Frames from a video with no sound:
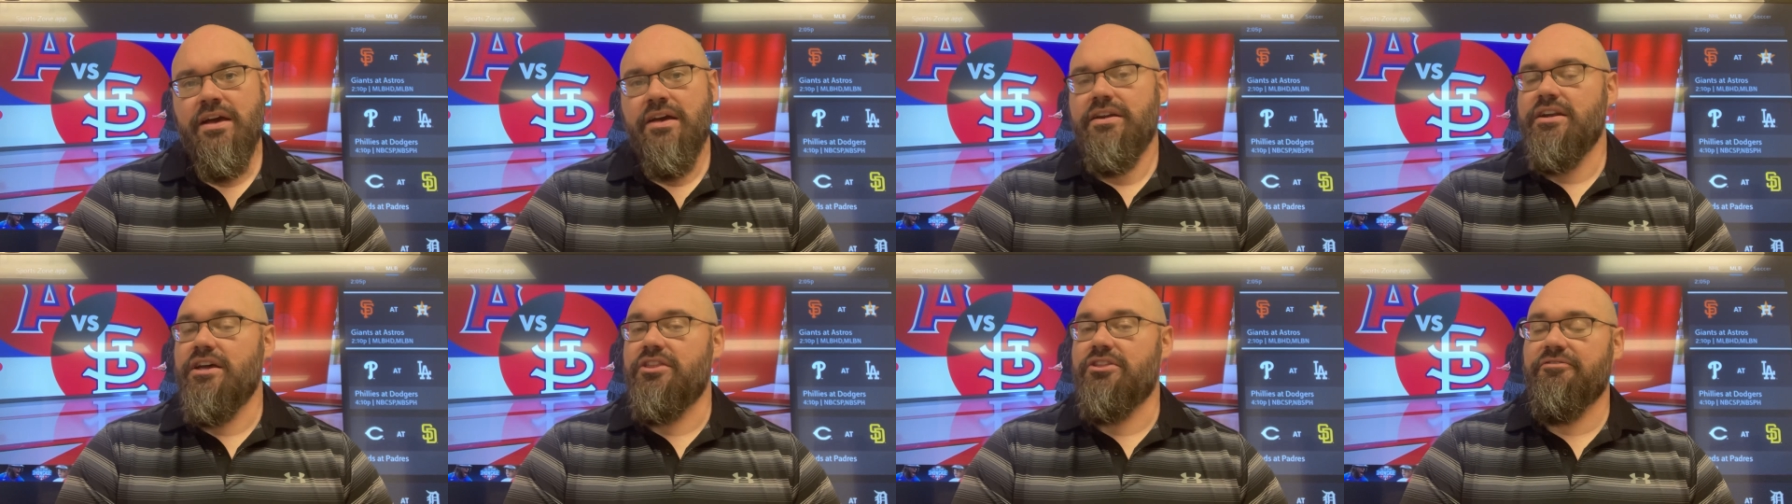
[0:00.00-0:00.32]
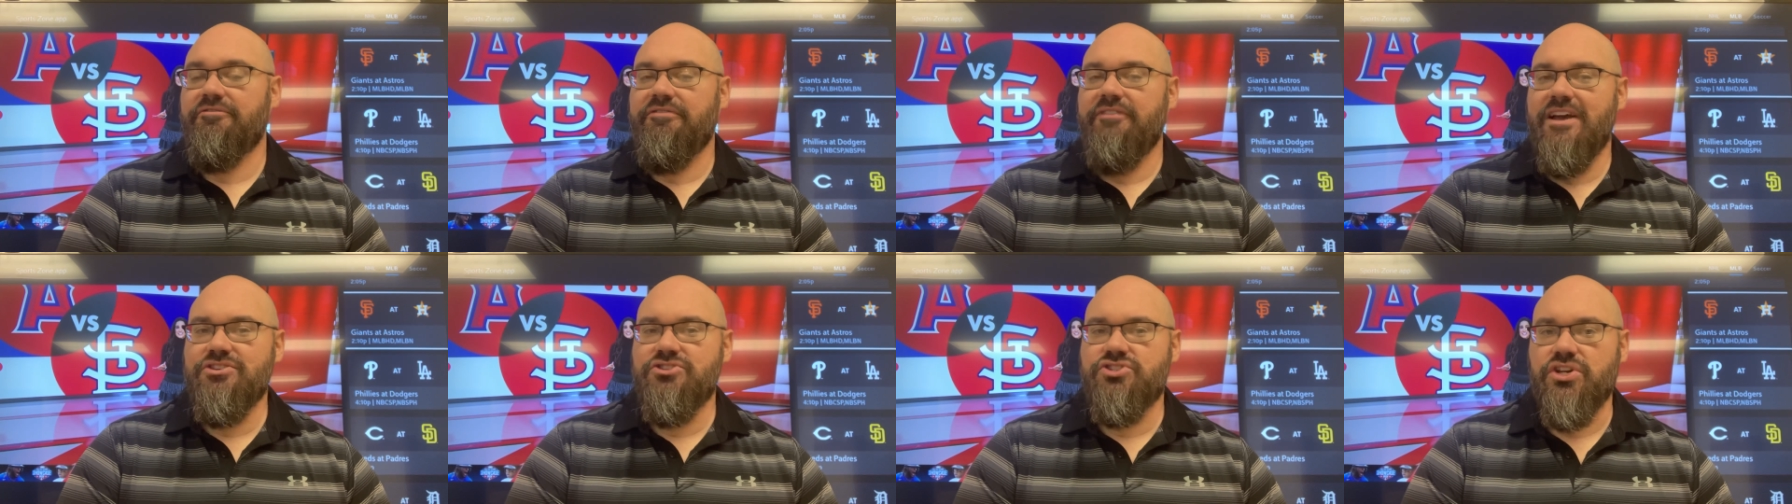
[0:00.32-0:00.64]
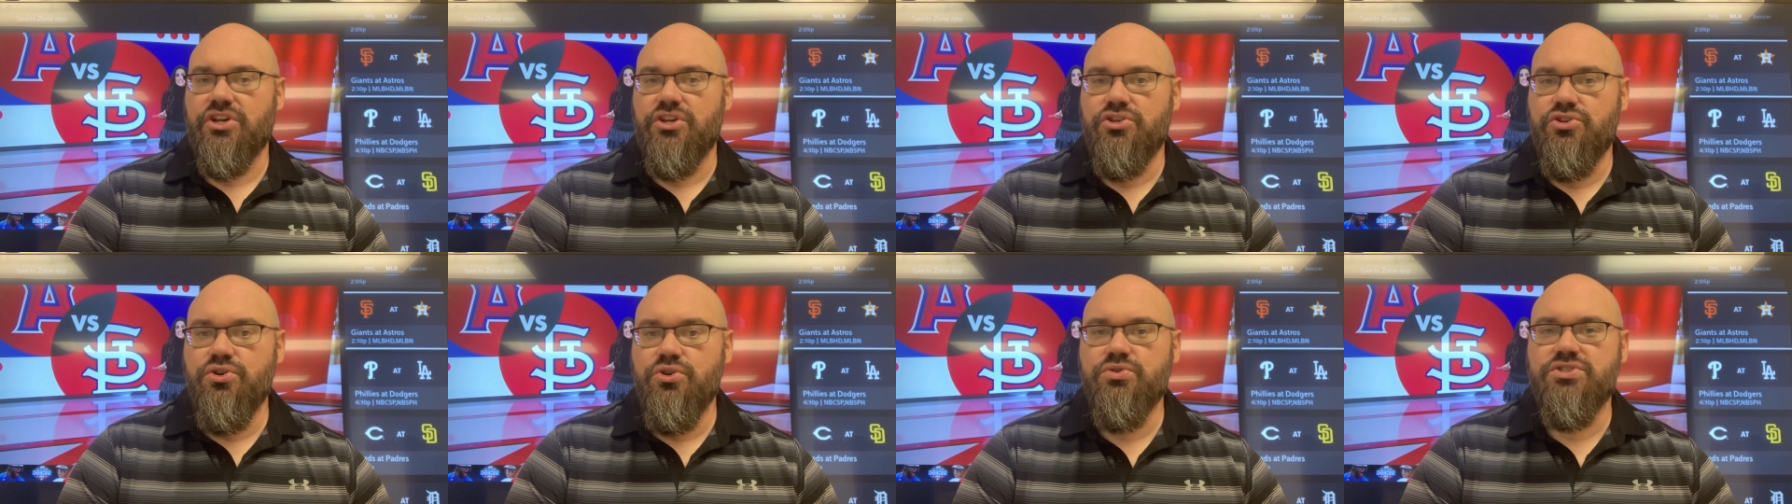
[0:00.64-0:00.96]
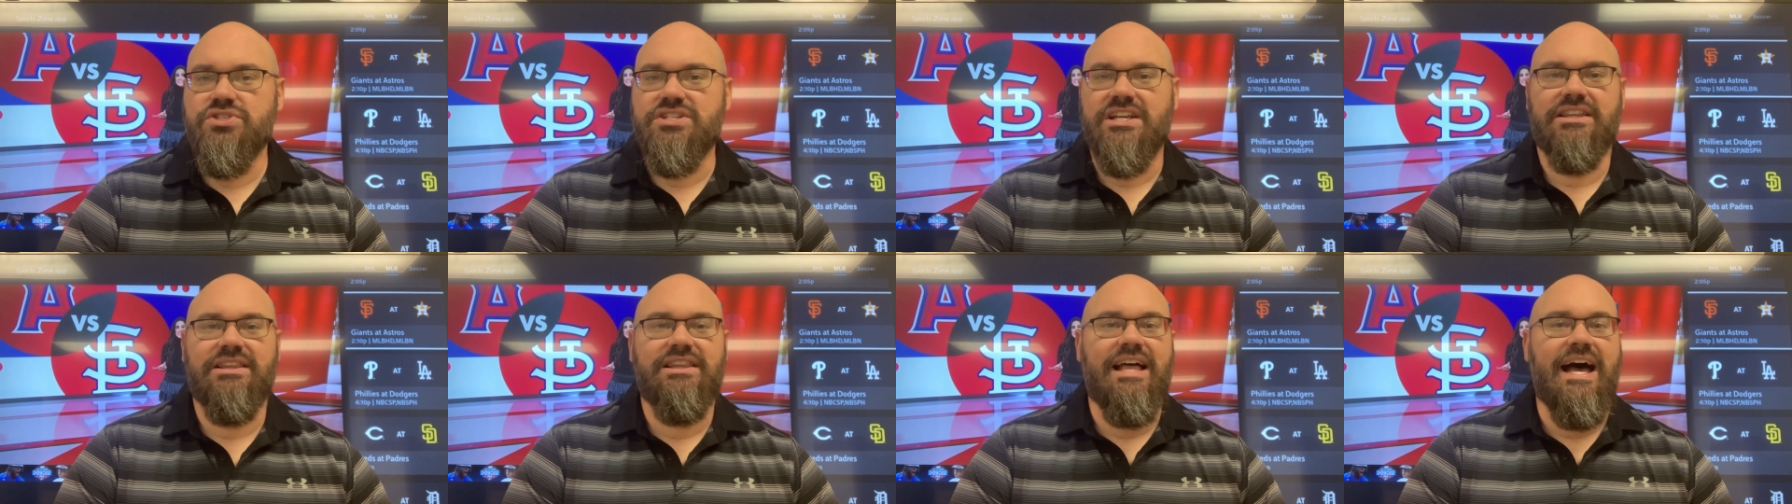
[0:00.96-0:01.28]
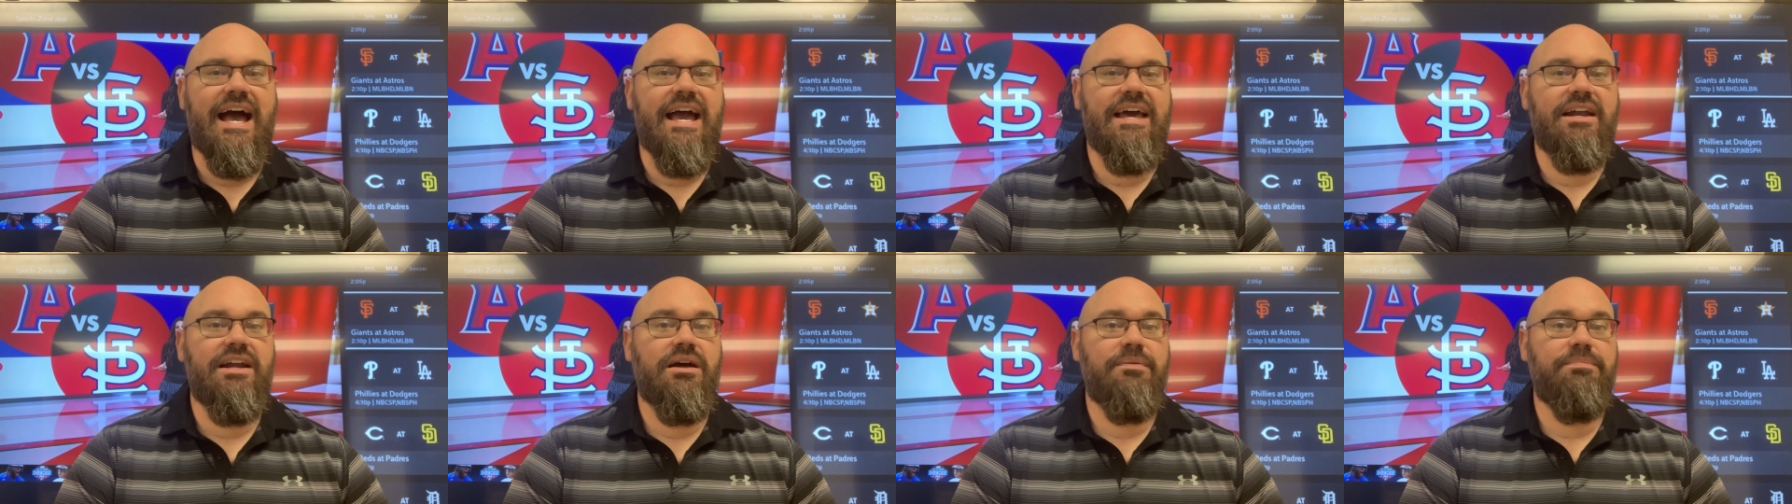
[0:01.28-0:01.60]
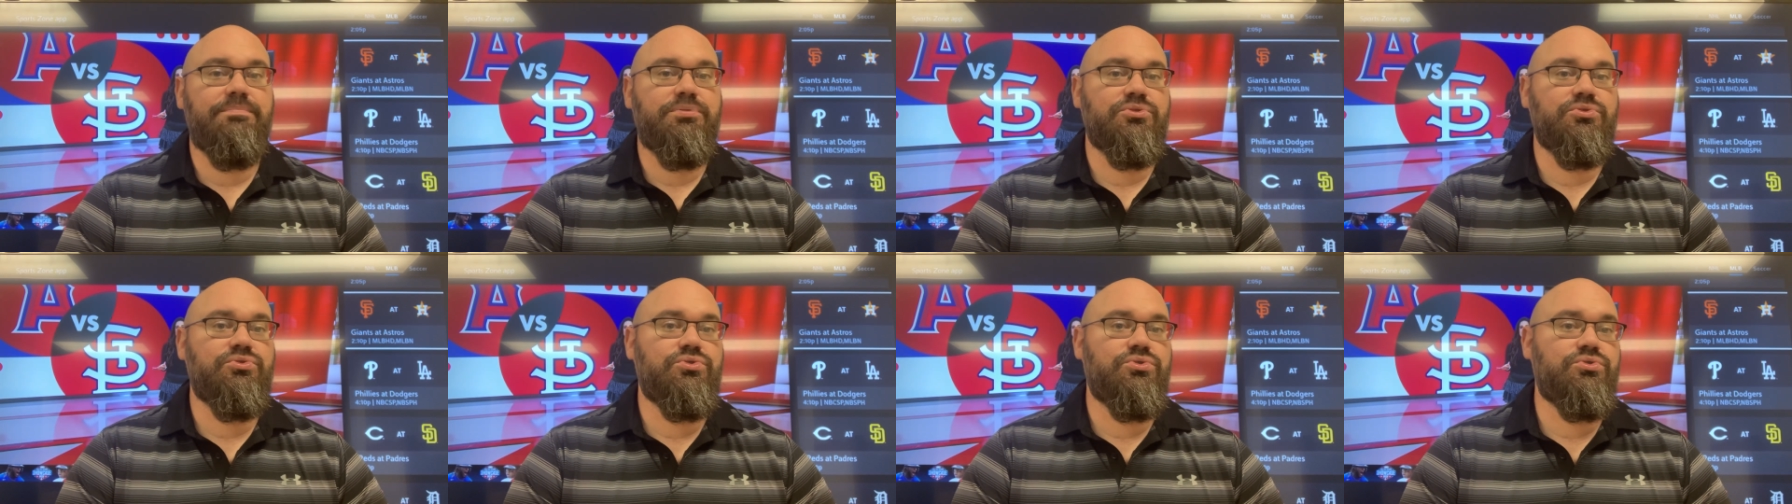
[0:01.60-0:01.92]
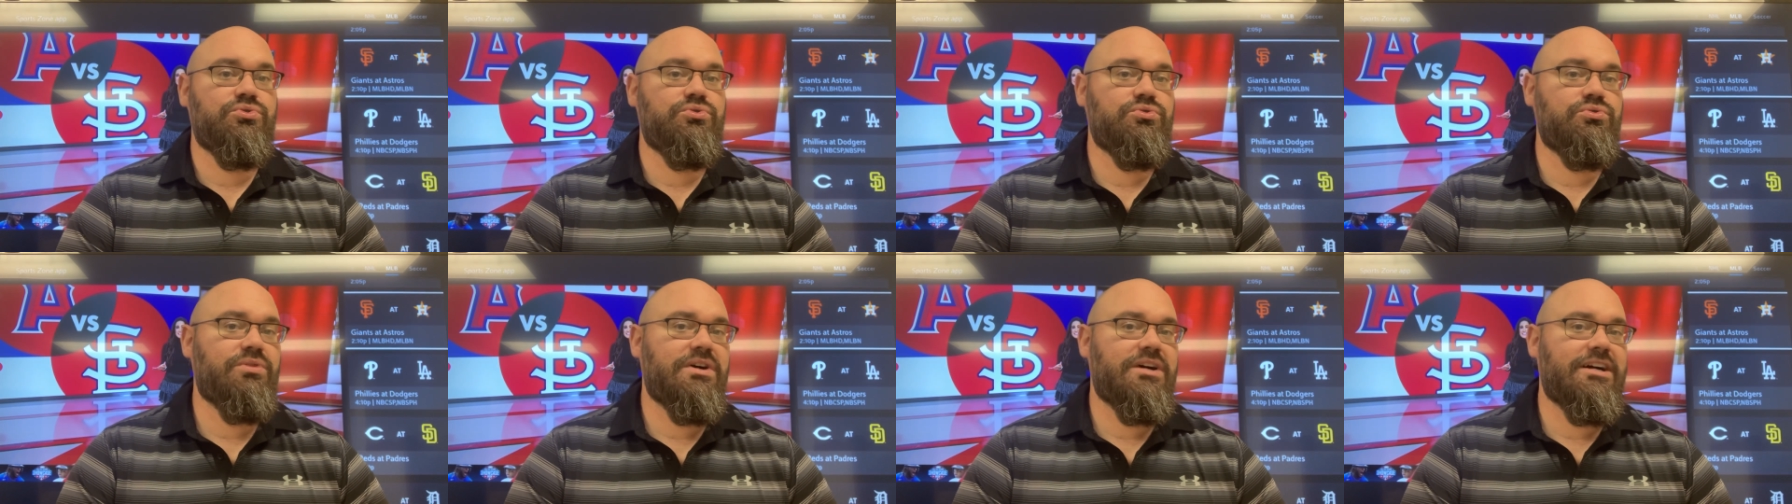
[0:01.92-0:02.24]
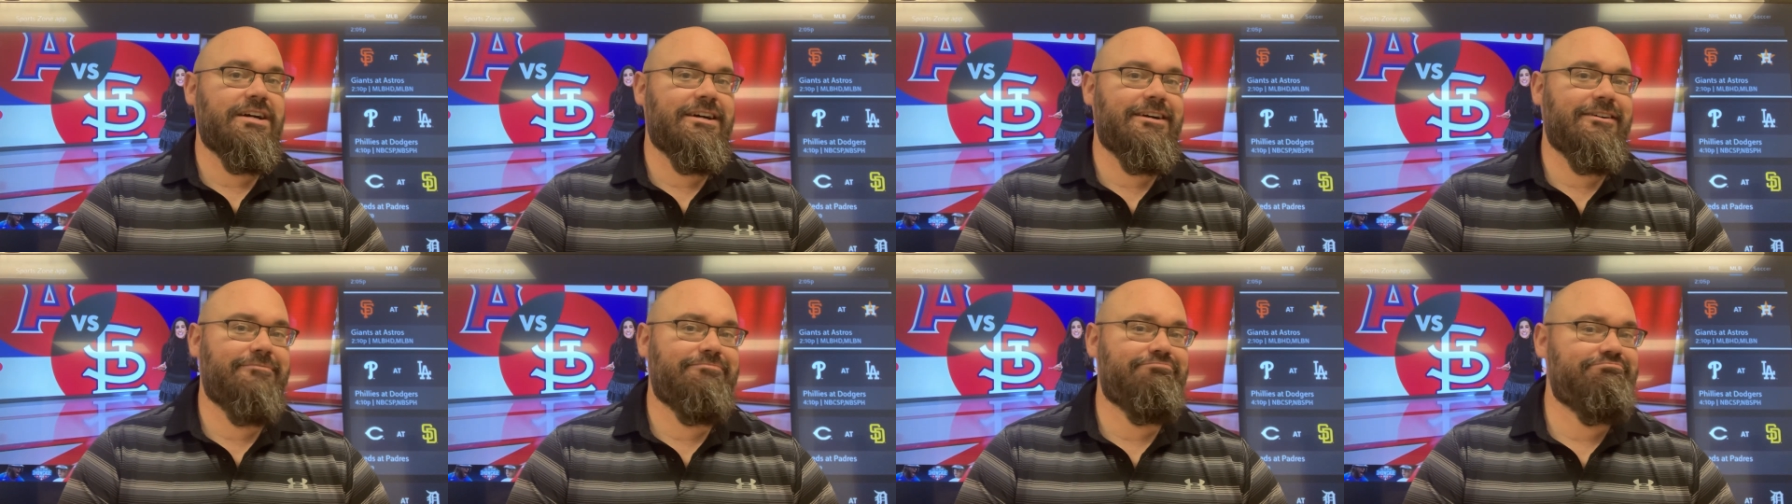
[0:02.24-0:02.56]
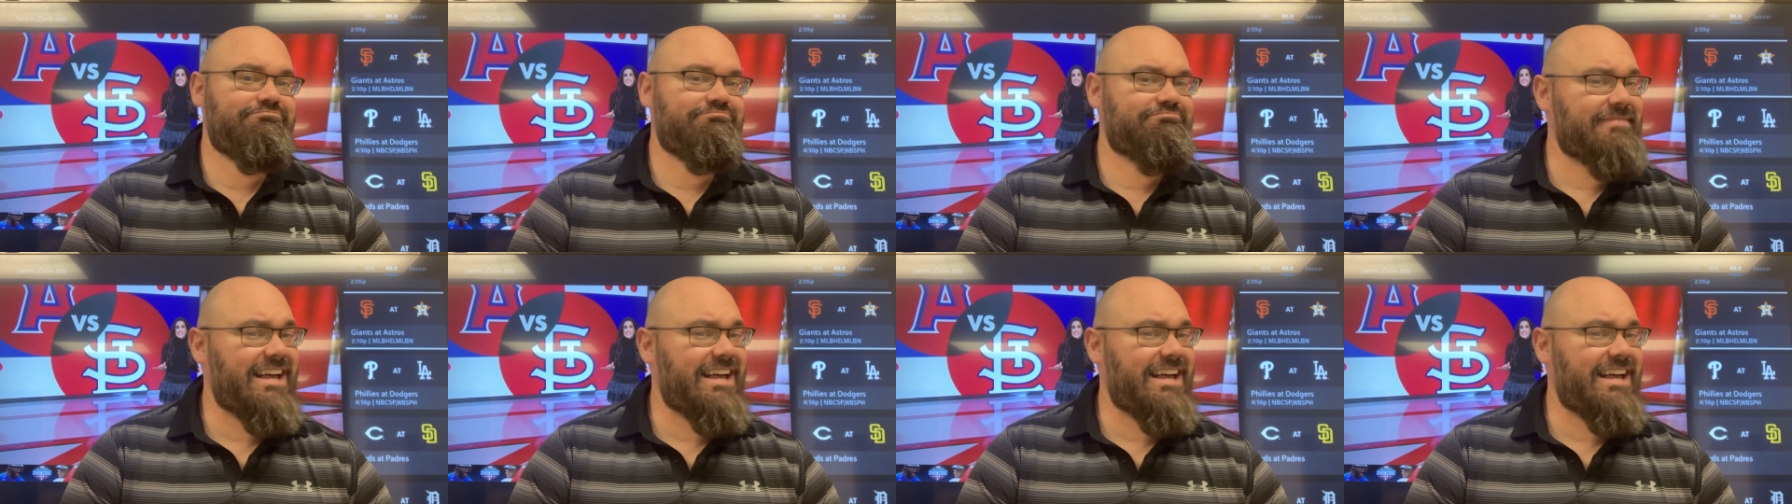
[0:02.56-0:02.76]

Now they're facing a Houston lineup who uh,